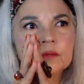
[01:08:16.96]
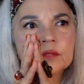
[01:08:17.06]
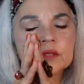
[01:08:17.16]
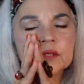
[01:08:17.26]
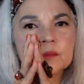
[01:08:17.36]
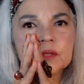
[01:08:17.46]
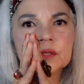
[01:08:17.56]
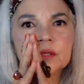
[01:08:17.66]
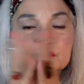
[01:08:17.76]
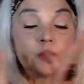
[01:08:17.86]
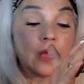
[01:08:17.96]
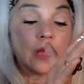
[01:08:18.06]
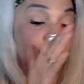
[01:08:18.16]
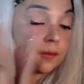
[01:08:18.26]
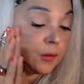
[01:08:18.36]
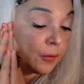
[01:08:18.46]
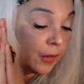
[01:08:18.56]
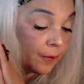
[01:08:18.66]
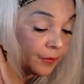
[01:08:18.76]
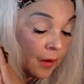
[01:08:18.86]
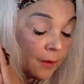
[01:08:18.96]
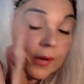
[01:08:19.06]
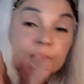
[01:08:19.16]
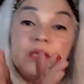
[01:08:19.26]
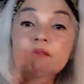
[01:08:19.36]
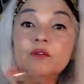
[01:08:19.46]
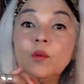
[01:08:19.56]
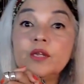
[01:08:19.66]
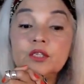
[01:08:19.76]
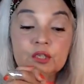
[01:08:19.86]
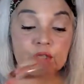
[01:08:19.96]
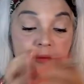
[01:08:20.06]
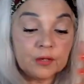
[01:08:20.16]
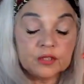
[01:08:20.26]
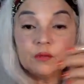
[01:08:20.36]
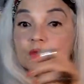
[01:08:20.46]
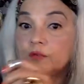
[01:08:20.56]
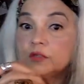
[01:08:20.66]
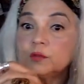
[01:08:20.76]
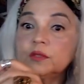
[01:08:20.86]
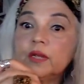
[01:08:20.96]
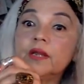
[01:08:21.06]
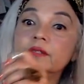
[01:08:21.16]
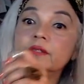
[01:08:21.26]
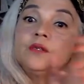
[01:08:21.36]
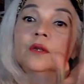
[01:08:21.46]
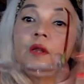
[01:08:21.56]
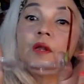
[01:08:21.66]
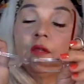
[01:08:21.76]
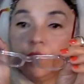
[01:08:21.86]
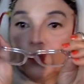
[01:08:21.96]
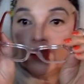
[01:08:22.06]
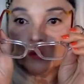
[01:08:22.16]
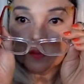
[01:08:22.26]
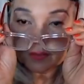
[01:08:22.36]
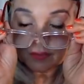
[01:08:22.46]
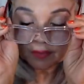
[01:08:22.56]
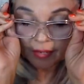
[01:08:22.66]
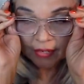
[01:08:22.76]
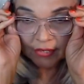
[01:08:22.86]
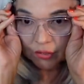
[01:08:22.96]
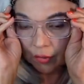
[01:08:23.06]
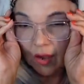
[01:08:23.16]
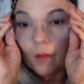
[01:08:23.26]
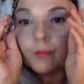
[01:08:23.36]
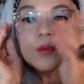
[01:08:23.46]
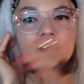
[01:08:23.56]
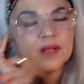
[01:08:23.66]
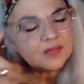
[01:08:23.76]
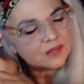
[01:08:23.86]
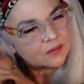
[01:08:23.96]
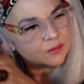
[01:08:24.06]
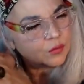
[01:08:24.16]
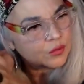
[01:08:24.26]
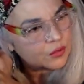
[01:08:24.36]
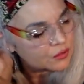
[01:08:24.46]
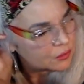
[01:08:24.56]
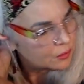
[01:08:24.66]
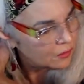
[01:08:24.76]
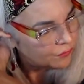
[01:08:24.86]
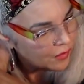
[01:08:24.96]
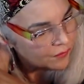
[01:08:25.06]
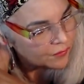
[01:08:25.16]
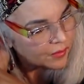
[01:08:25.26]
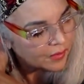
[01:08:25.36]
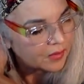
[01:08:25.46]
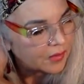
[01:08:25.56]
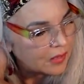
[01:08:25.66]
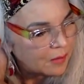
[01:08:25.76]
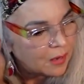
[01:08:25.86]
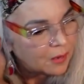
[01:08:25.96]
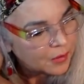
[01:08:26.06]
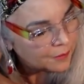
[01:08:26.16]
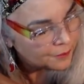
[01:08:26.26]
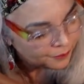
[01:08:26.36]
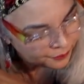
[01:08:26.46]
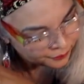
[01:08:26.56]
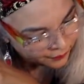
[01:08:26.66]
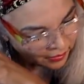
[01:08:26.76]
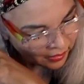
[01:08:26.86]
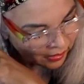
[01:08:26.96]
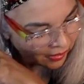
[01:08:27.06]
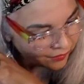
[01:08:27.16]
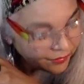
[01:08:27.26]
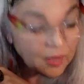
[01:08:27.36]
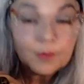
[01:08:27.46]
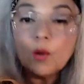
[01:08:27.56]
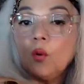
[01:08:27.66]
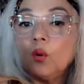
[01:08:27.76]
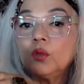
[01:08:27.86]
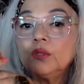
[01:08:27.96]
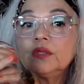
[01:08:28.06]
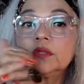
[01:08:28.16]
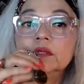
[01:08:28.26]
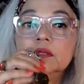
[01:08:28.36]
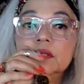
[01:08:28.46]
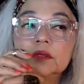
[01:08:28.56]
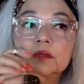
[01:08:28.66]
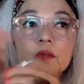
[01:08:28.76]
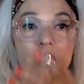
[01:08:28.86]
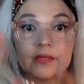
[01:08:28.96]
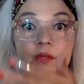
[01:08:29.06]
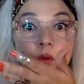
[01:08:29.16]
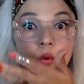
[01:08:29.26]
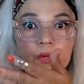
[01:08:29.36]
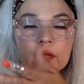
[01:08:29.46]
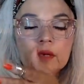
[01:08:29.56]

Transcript: six months ago. So I don't remember now. But I'm going to give it away to you, Mary, because you were the first one to answer the correct answer, opera length. So will you do me a favor and email me at Thelma Hoards, that's as in hoarding,